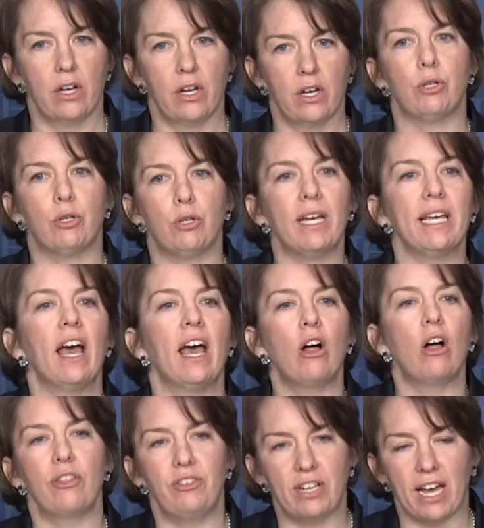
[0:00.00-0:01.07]
to bring
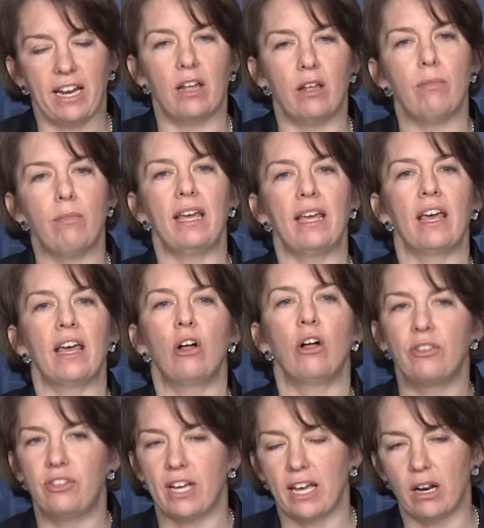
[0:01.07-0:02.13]
health data and make health
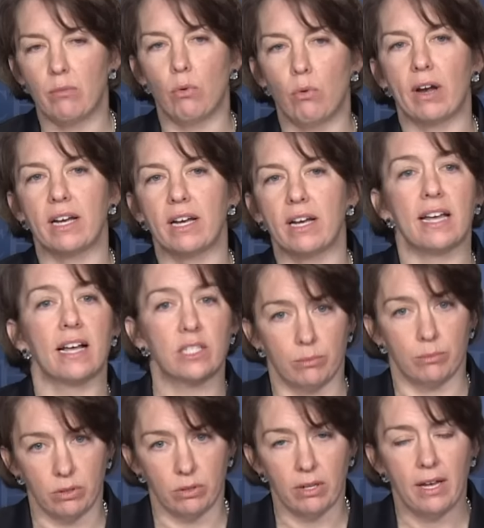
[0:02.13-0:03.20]
data more
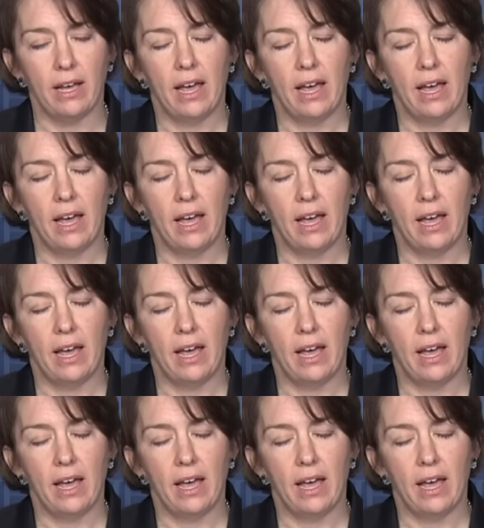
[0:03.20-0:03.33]
accessible.